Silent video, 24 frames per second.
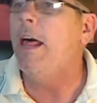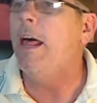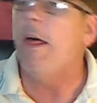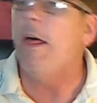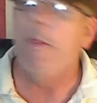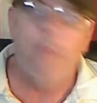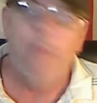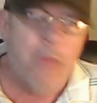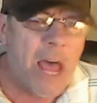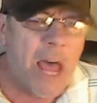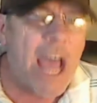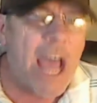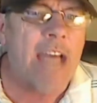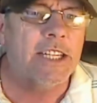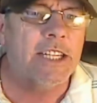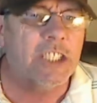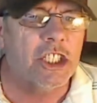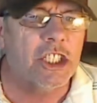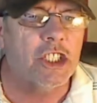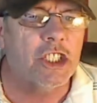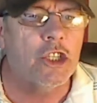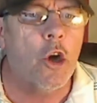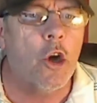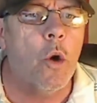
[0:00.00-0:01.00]
that
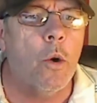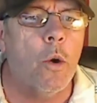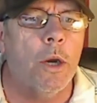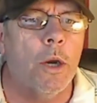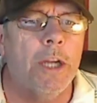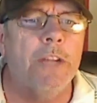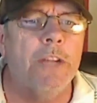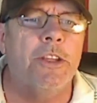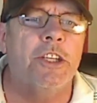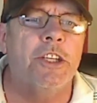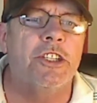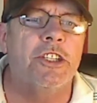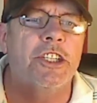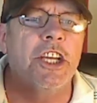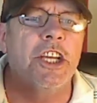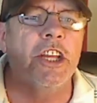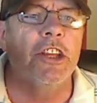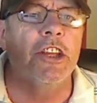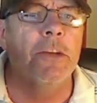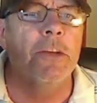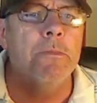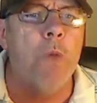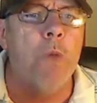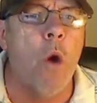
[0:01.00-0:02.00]
story that's in
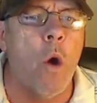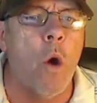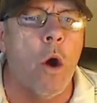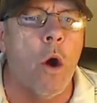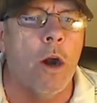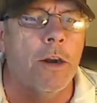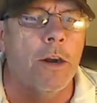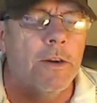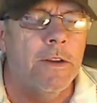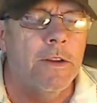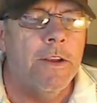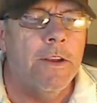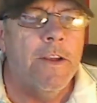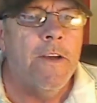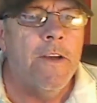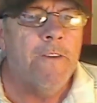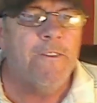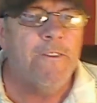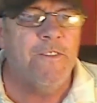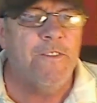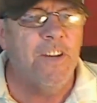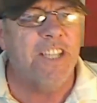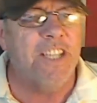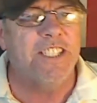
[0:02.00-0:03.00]
the more
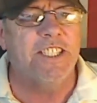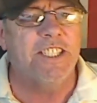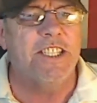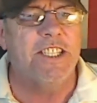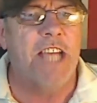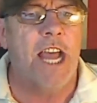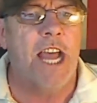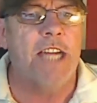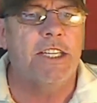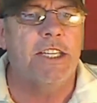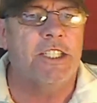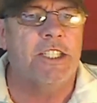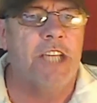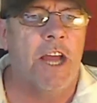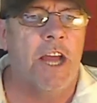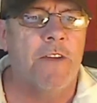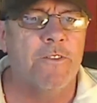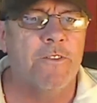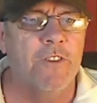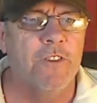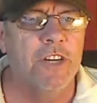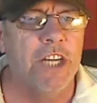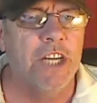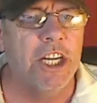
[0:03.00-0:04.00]
fits that
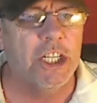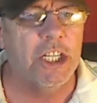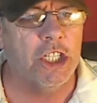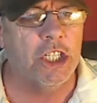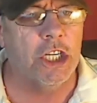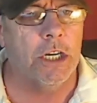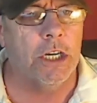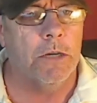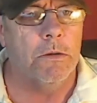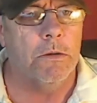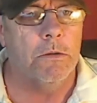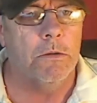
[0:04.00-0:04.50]
definition.